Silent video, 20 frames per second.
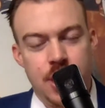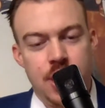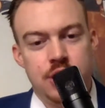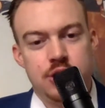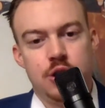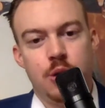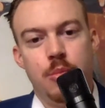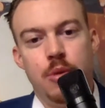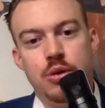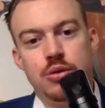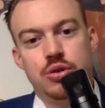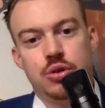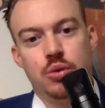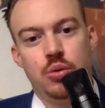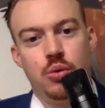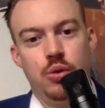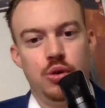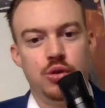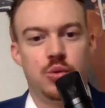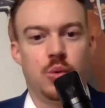So most
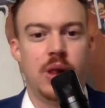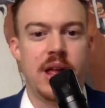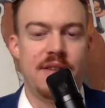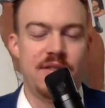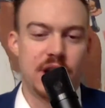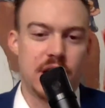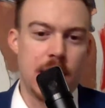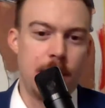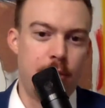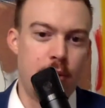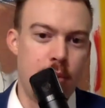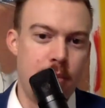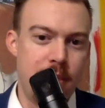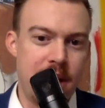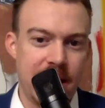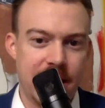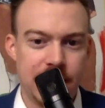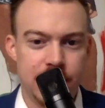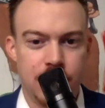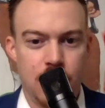schools will have a couple
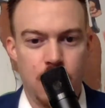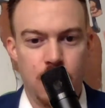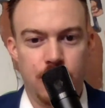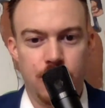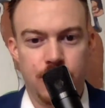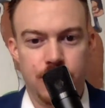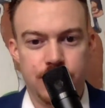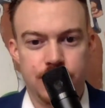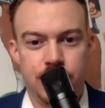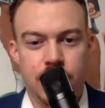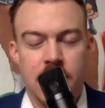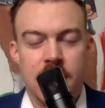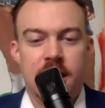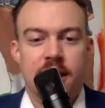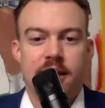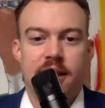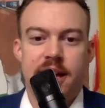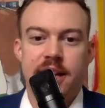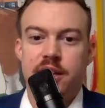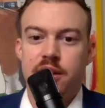mega donors,
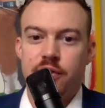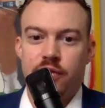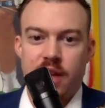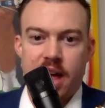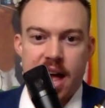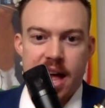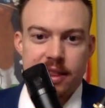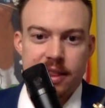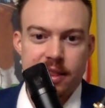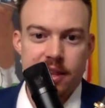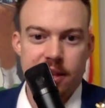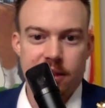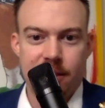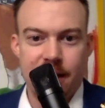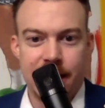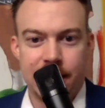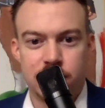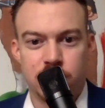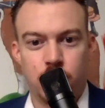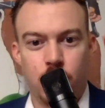like you've got
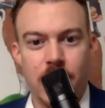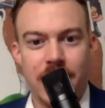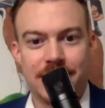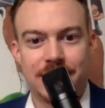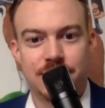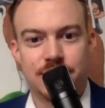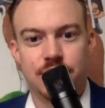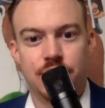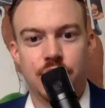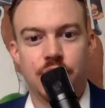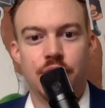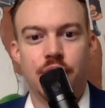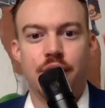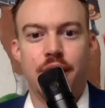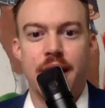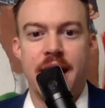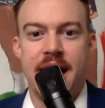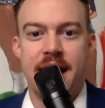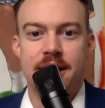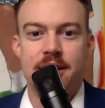Lex
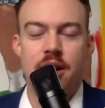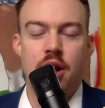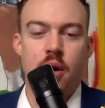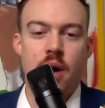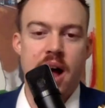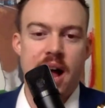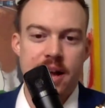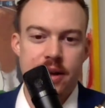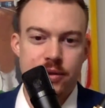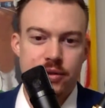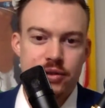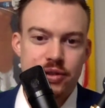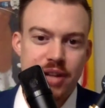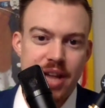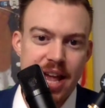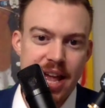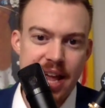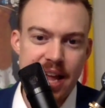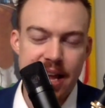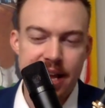Wexner at Ohio
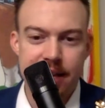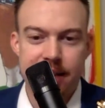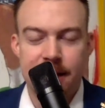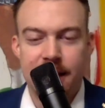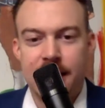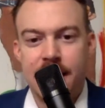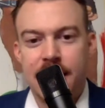State.